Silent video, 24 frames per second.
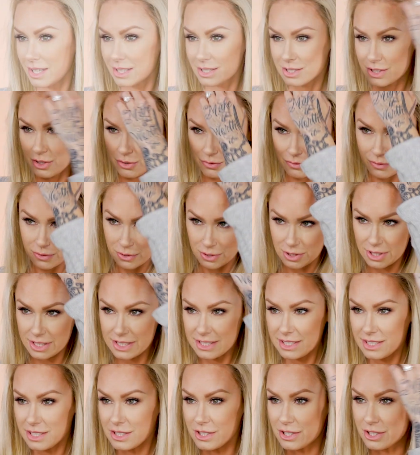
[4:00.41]
So for
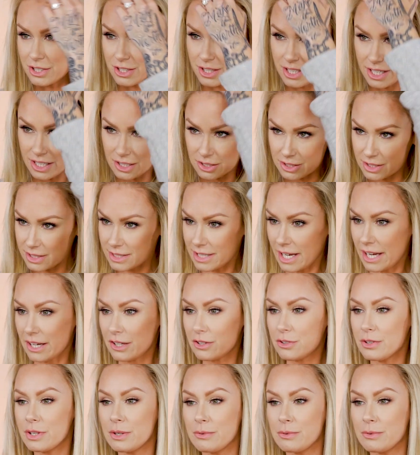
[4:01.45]
this third hairstyle,